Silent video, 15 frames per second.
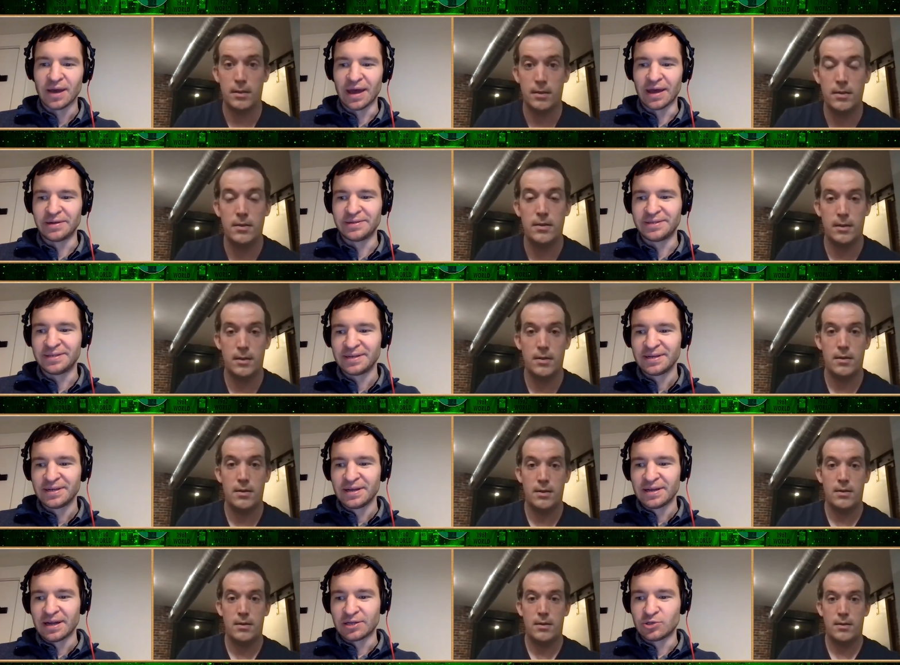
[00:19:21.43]
Speaker 1: and
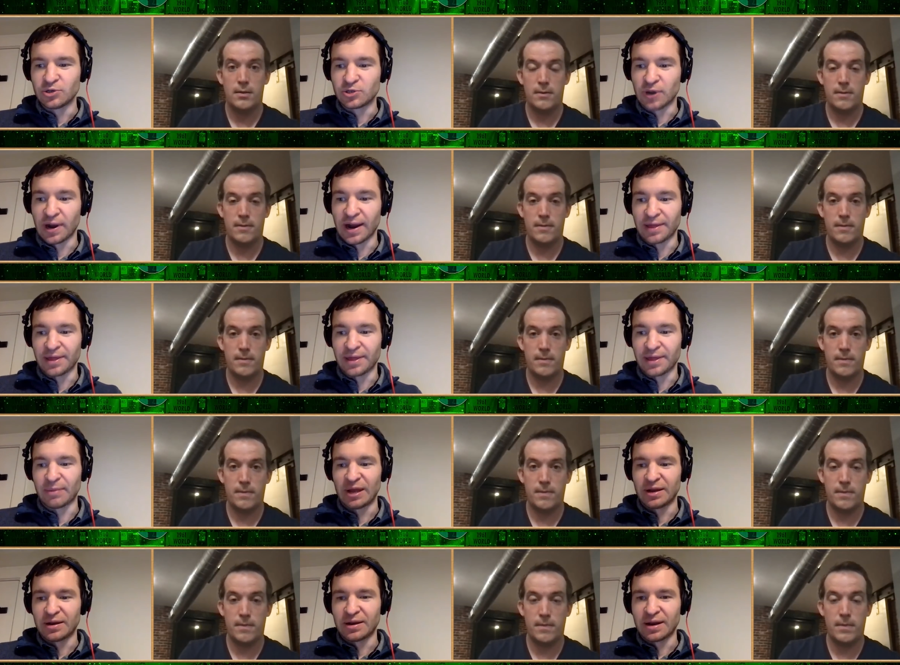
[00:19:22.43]
to his credit, I think I
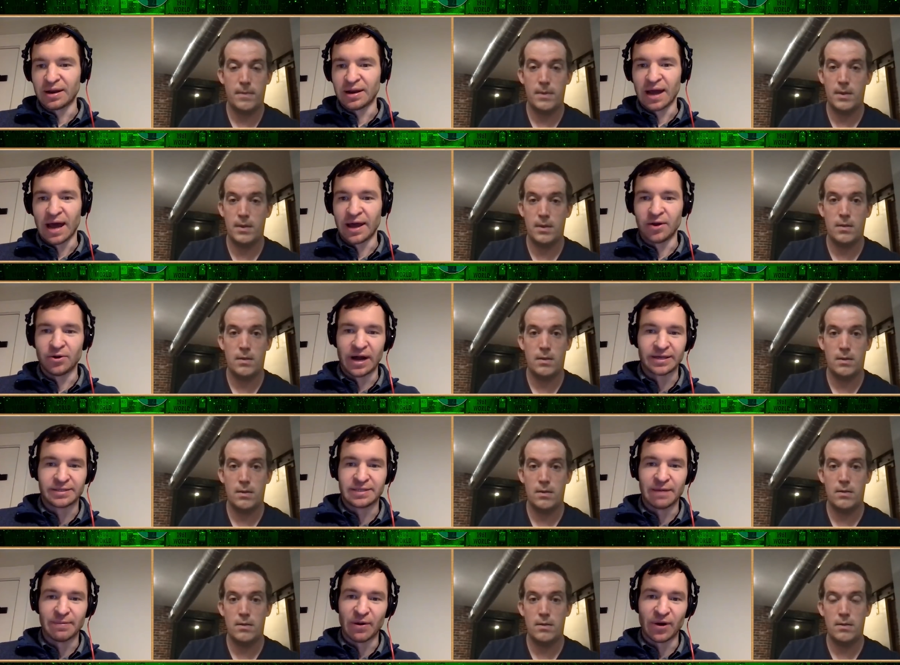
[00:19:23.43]
mean I don't. I
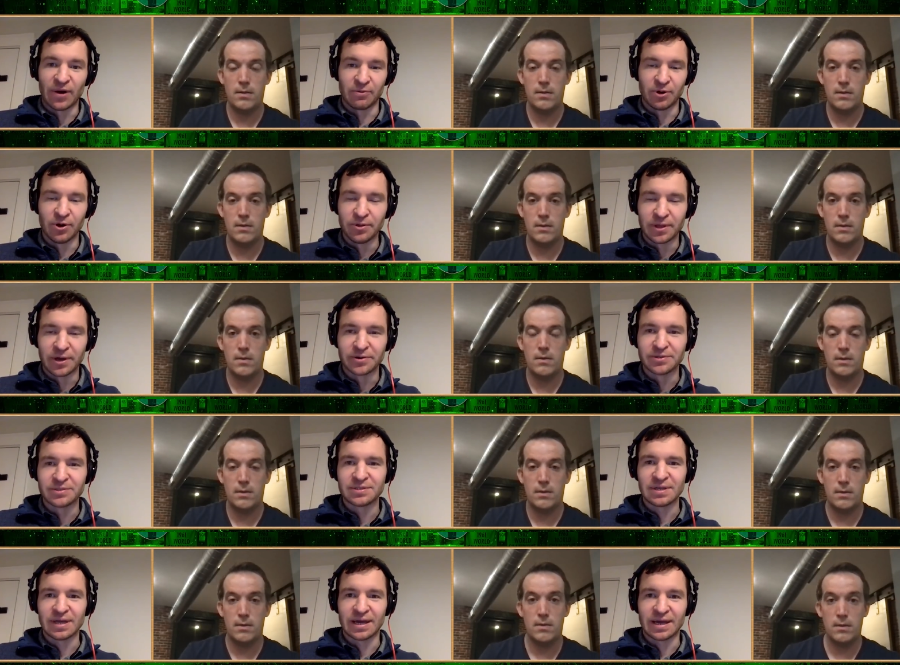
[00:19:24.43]
stand by what I wrote in
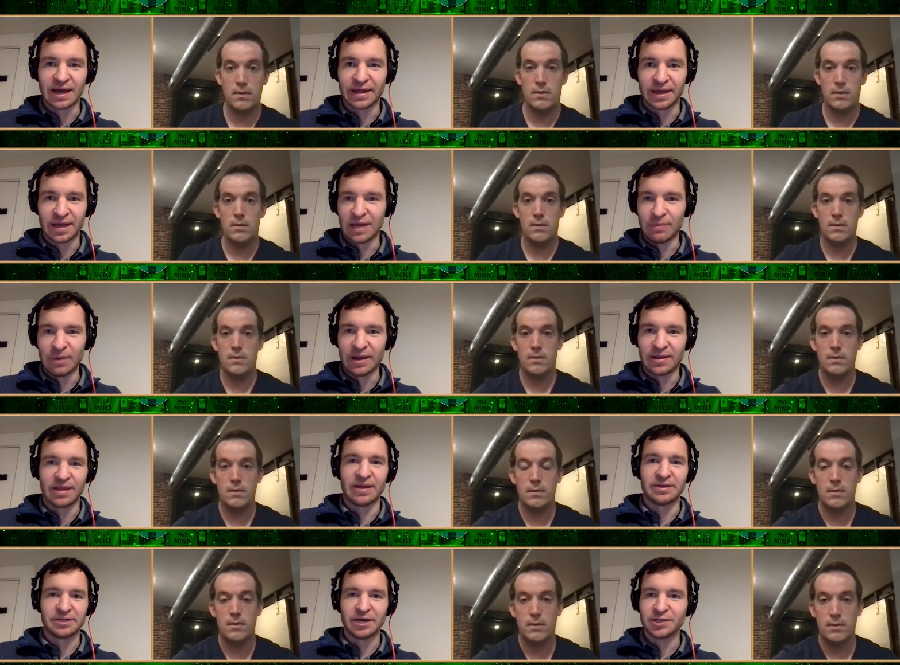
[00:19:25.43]
those. Like I think he made
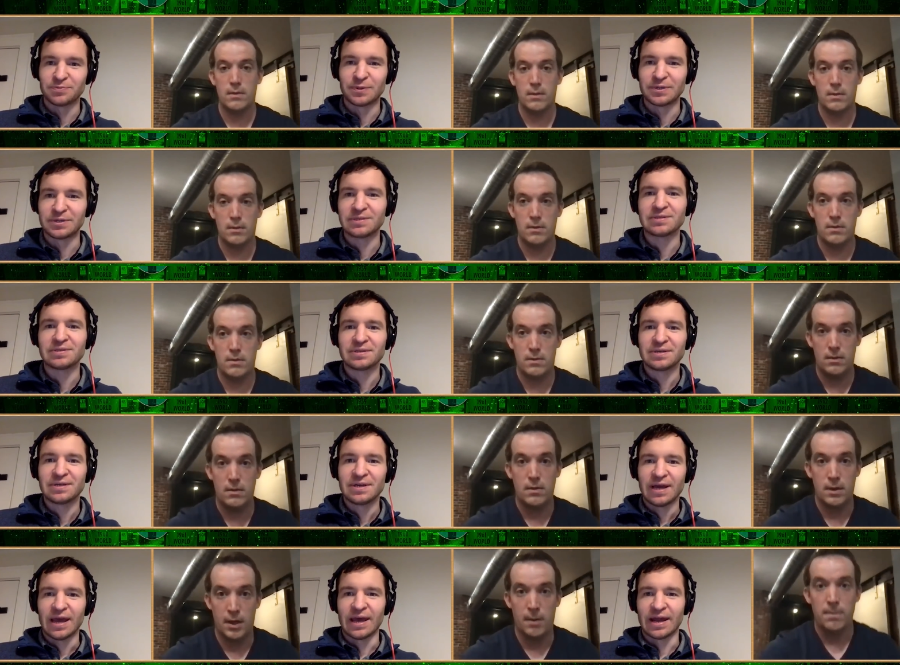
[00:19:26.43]
the adjustments.
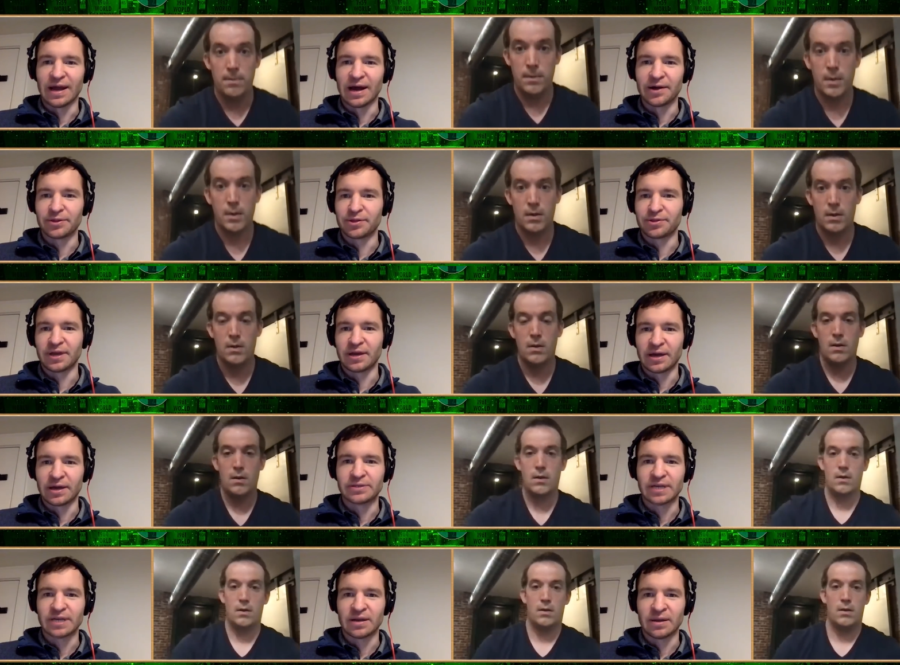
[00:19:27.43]
Yep. And I also think, like
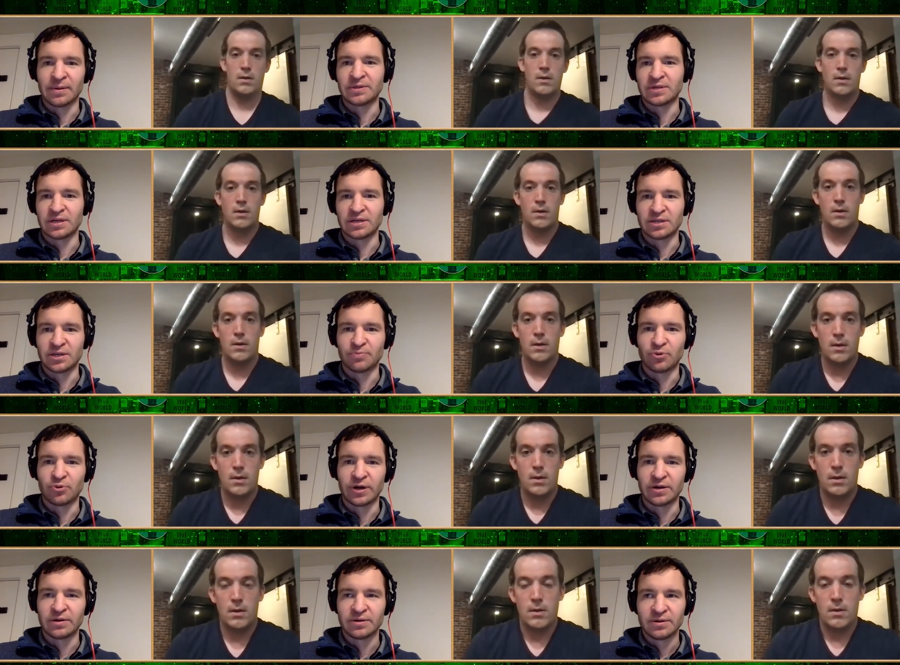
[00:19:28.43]
you said, I mean, to, to your
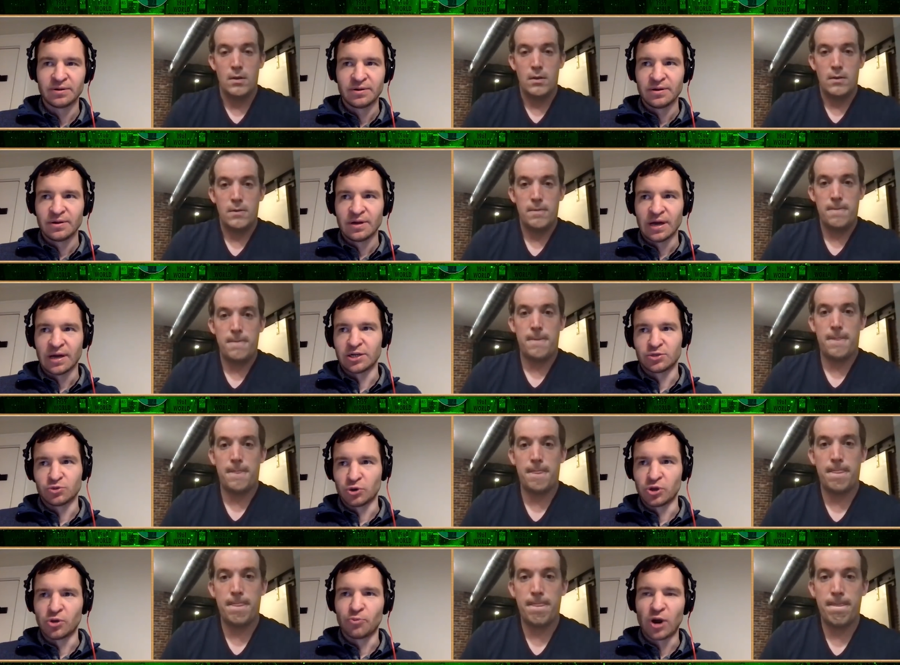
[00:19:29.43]
point, and just
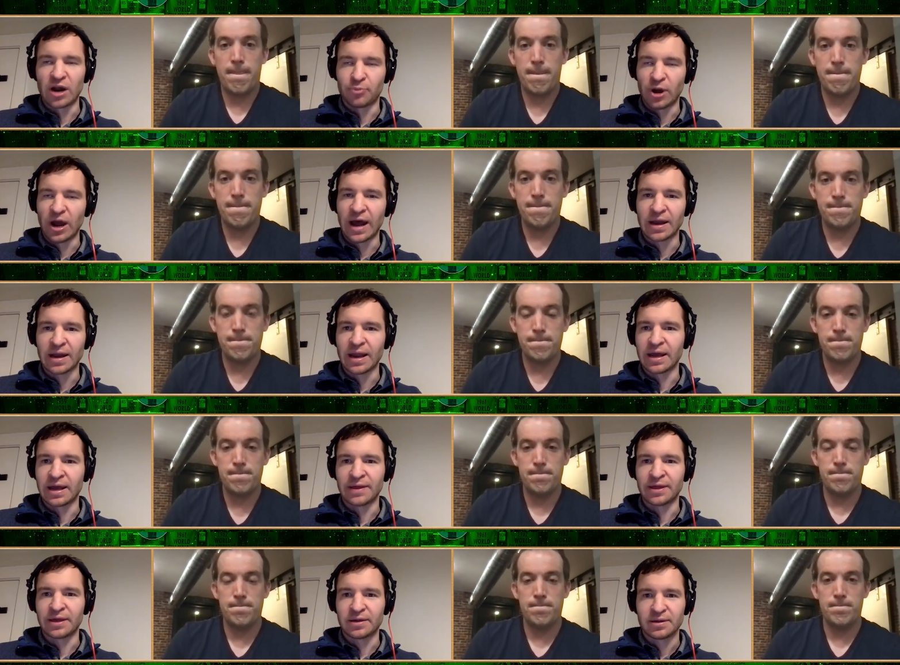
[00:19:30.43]
where you brought up Brad, like
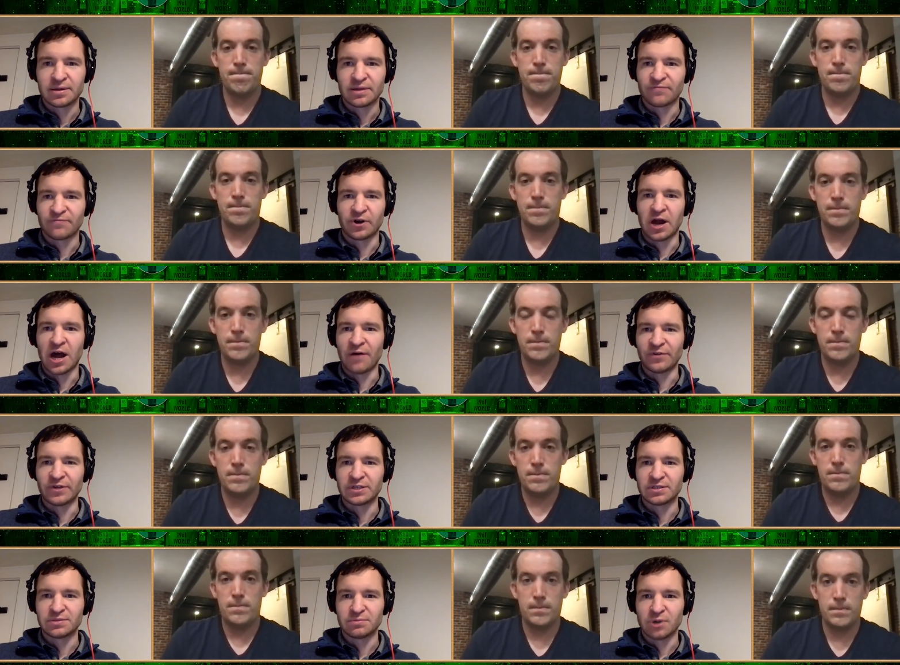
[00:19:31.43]
I think the front
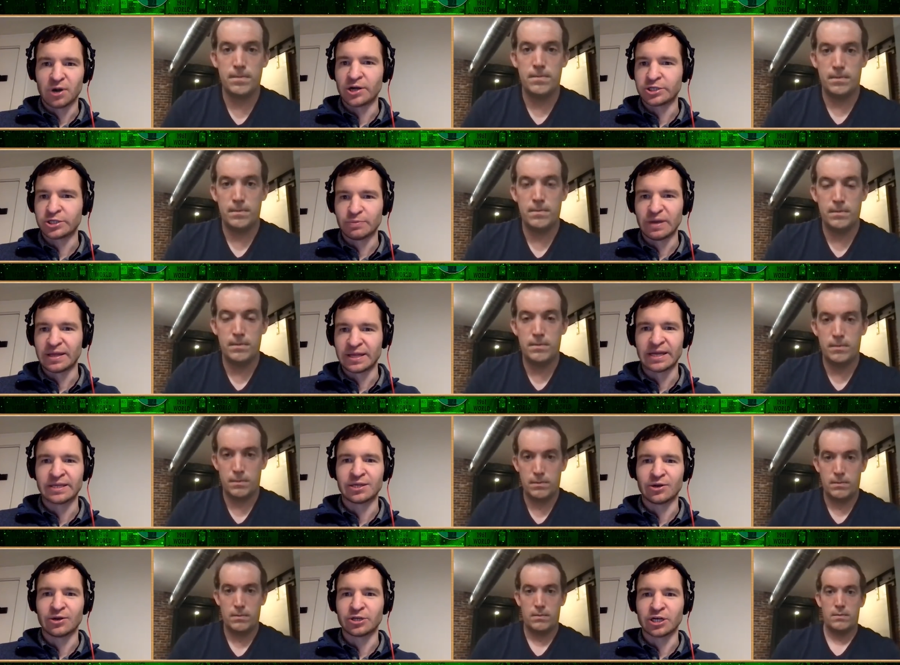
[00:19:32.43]
office also made the
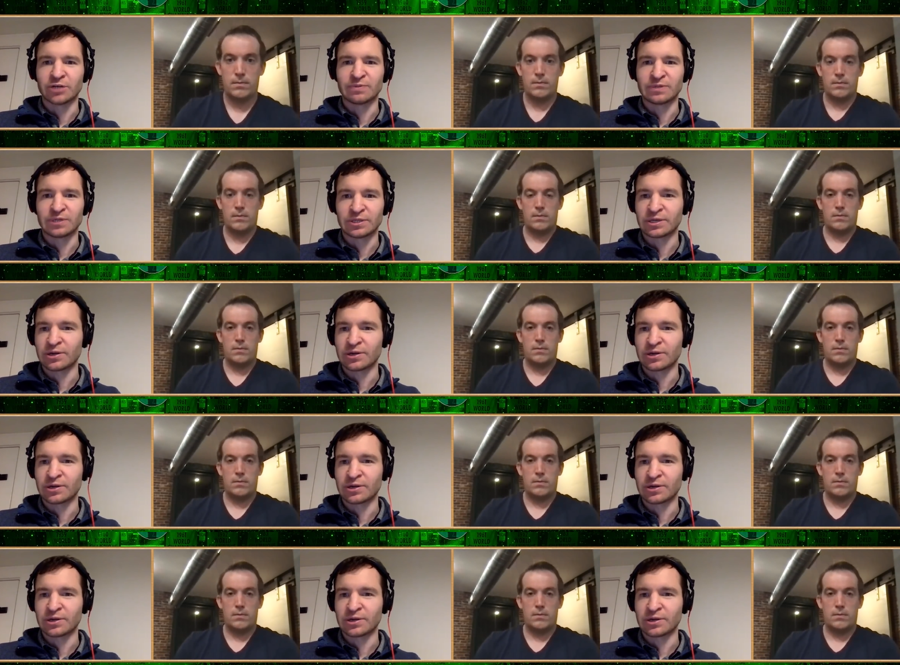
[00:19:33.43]
necessary adjustments. It's